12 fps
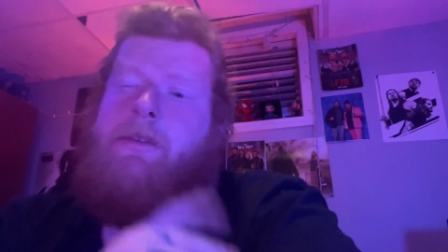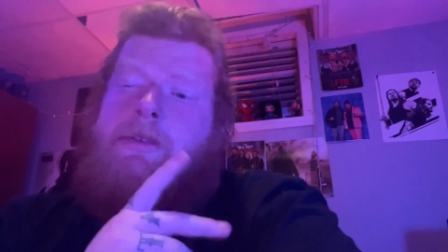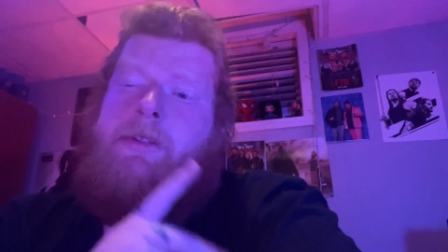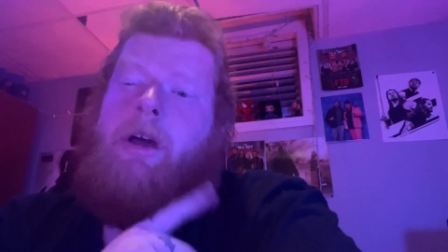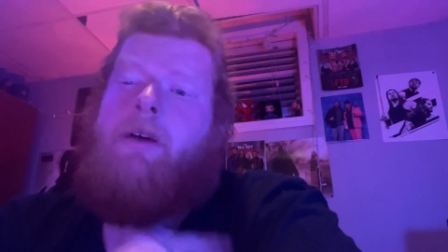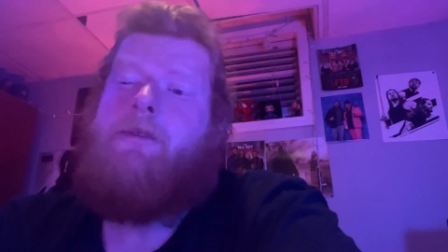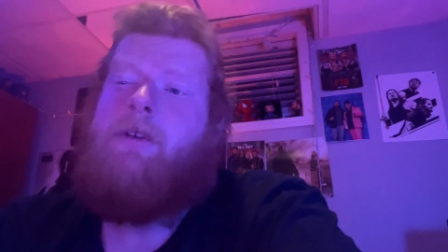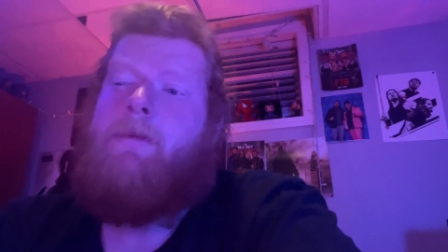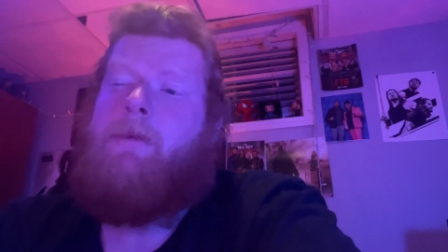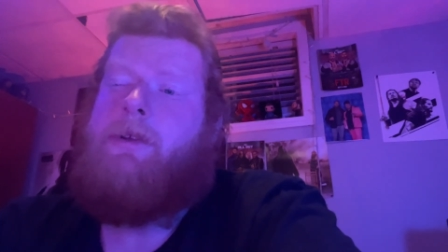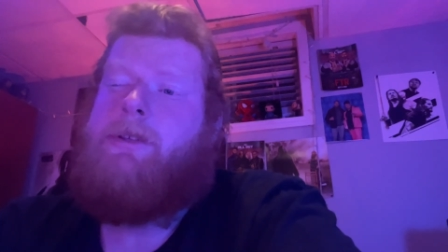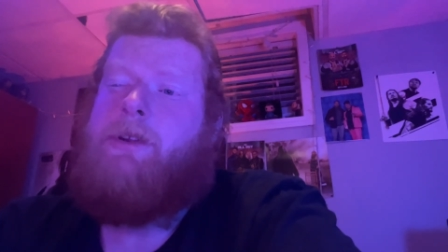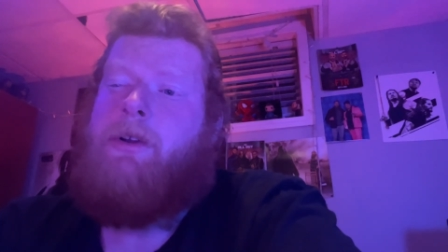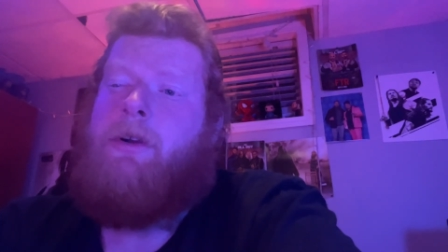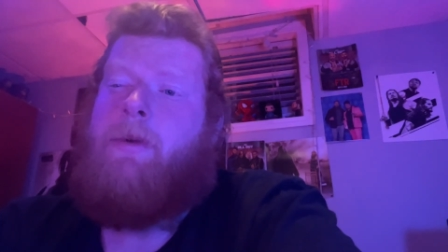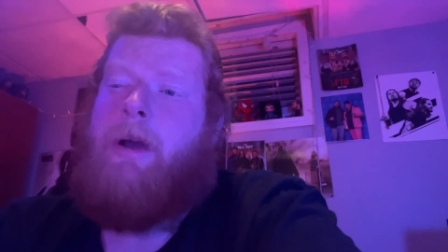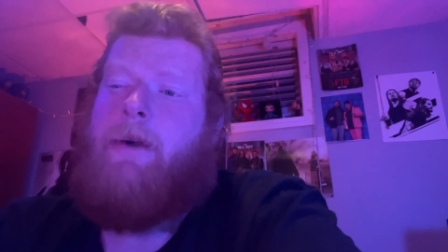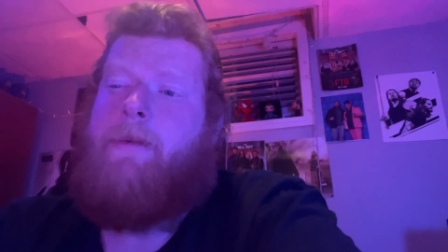Donald Trump wants to
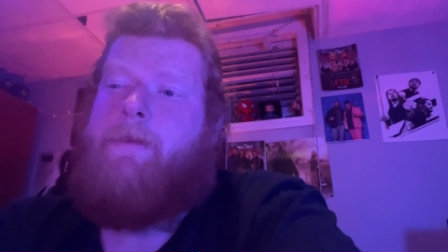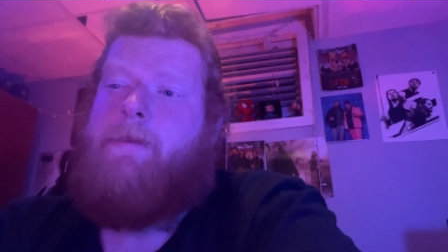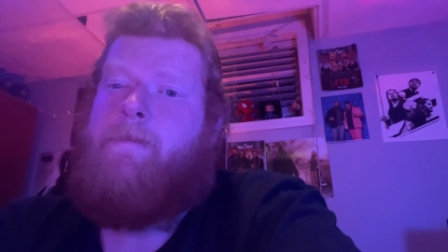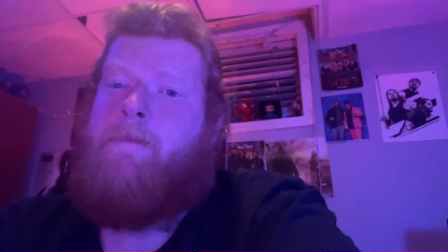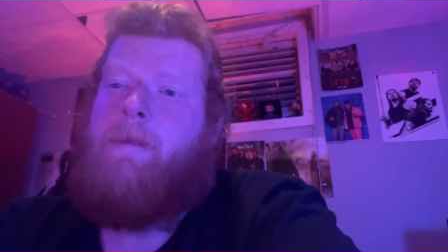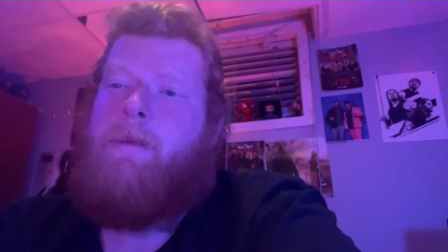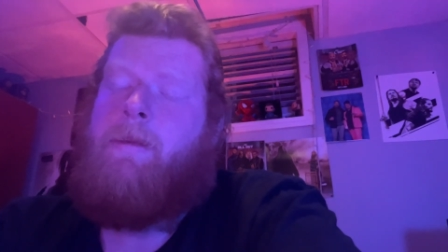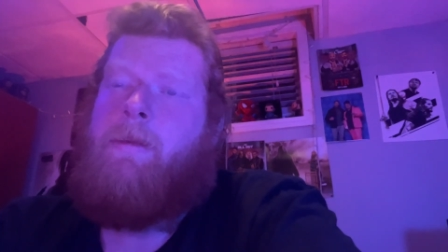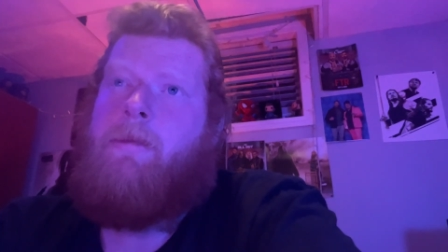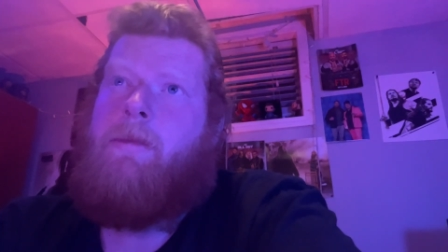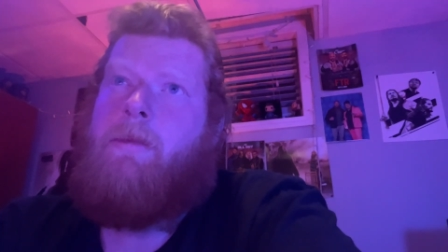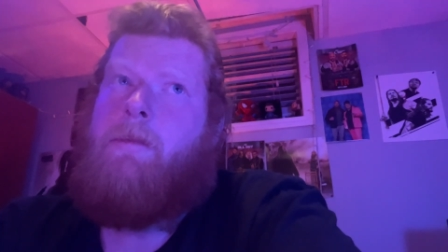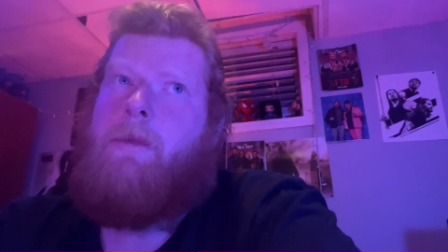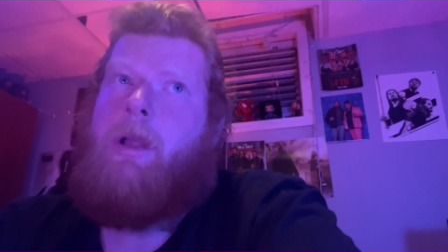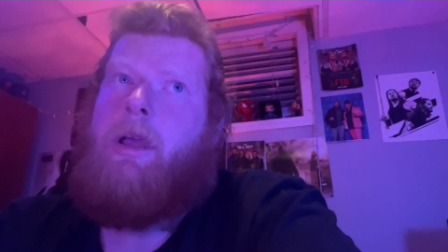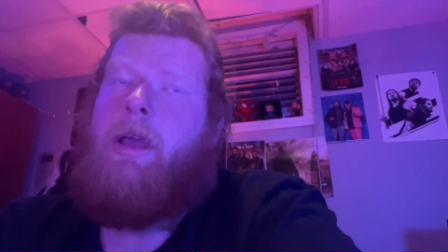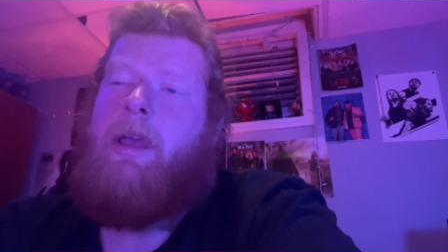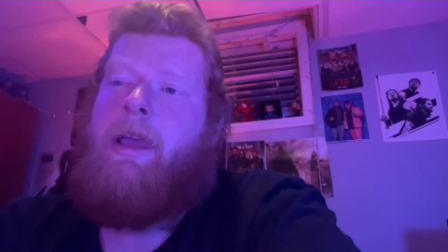go out
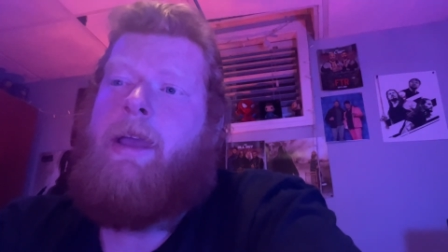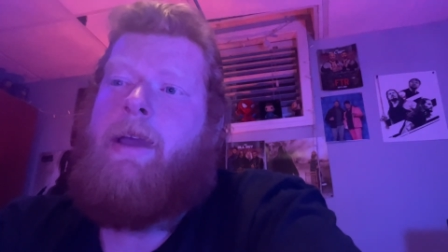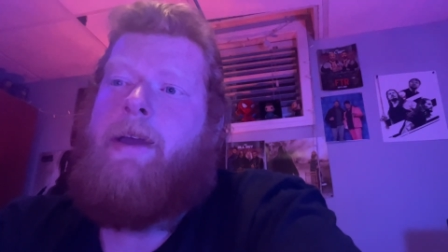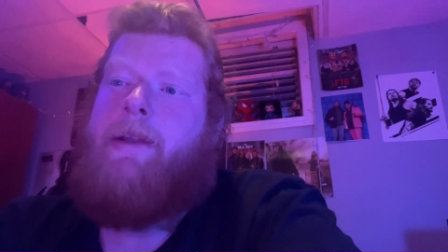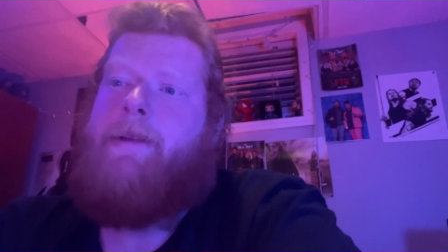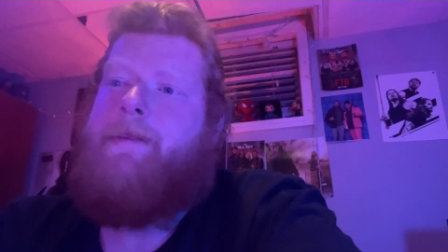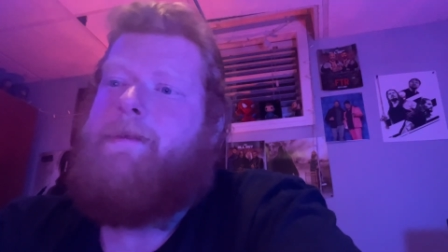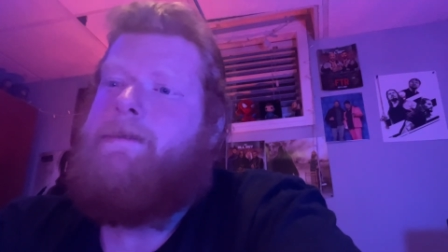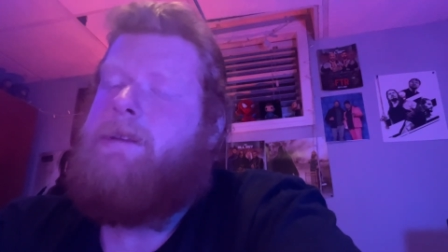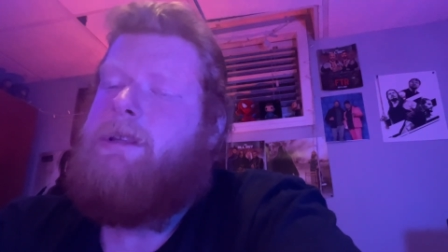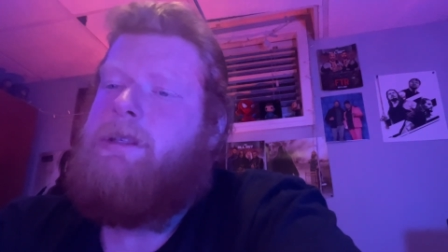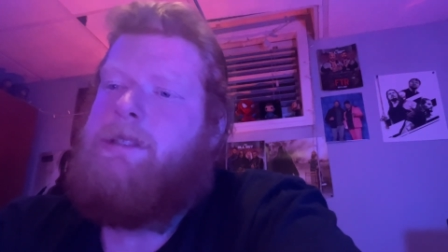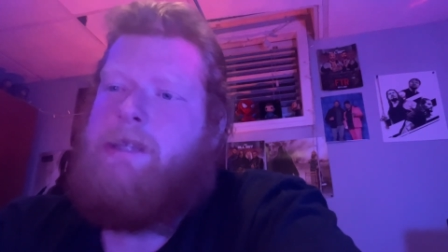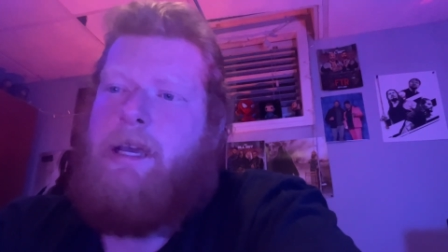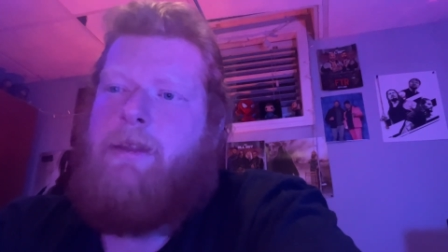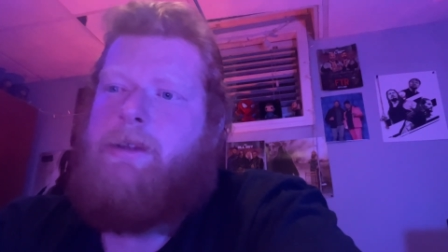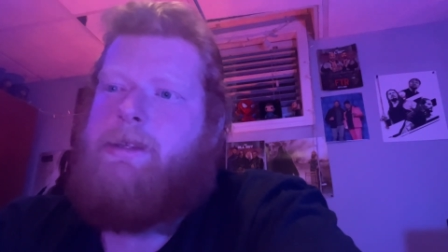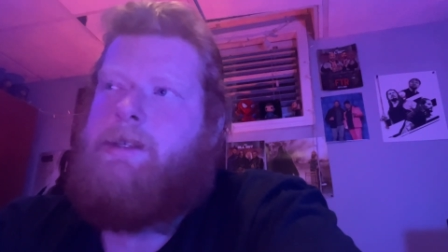and
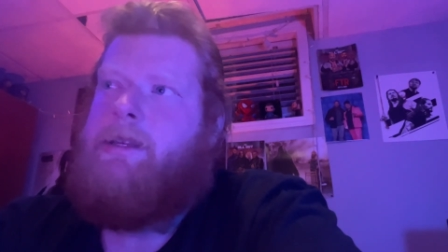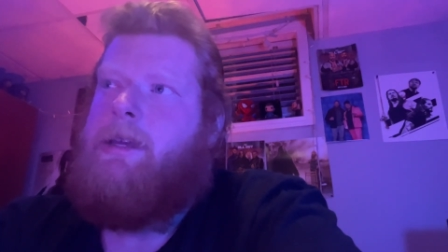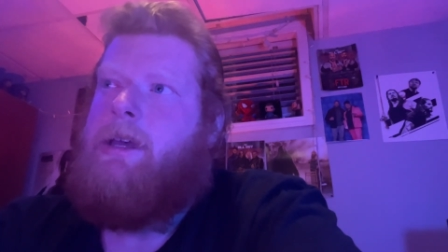silence